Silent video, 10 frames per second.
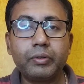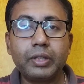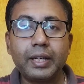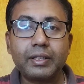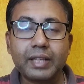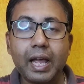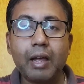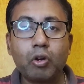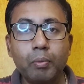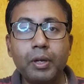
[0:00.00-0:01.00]
like
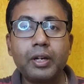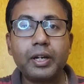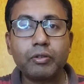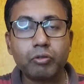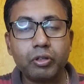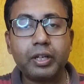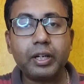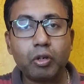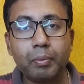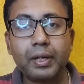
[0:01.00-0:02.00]
Sa, Komal Re, Shuddha
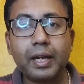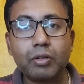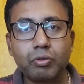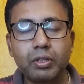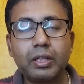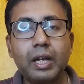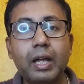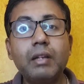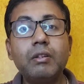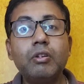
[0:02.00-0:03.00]
Re, Komal Ga, Shuddha
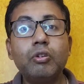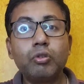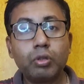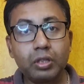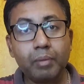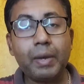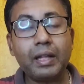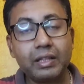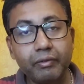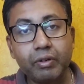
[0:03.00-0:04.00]
Ga, Shuddha
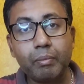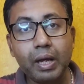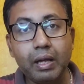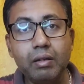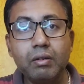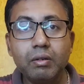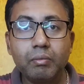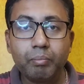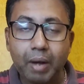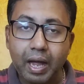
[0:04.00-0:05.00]
Ma, Tivra Ma,
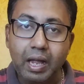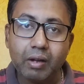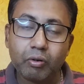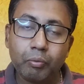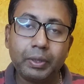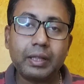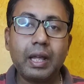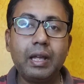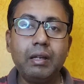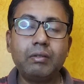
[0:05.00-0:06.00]
Pa, Komal
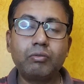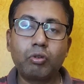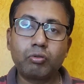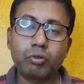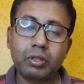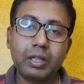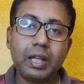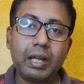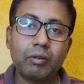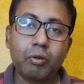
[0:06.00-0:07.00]
Dha, Shuddha
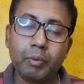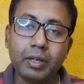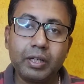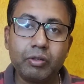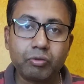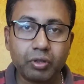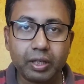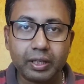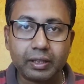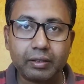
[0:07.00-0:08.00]
Dha, Komal Ni,
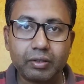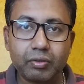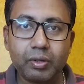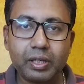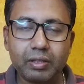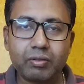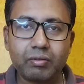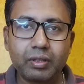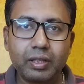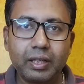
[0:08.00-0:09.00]
Shuddha Ni. So it
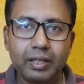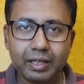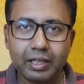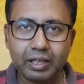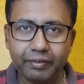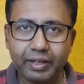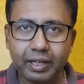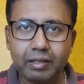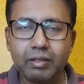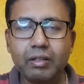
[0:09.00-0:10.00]
is little
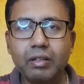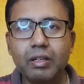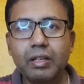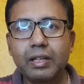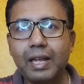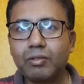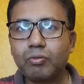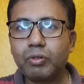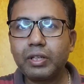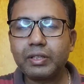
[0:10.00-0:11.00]
difficult
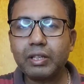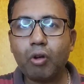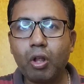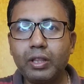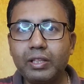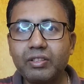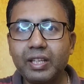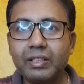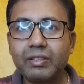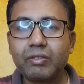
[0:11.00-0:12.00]
task to sing all these
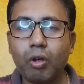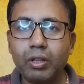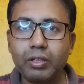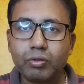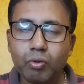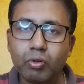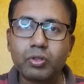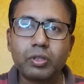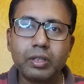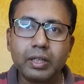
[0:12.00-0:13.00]
things, all these
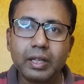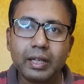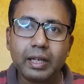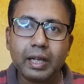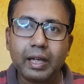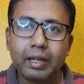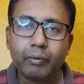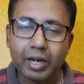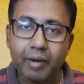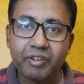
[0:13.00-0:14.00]
notes
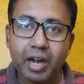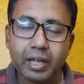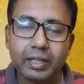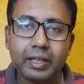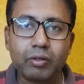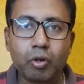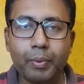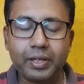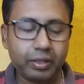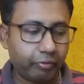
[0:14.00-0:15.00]
one after another in
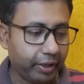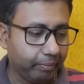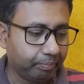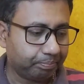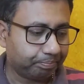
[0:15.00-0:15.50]
chromatic way.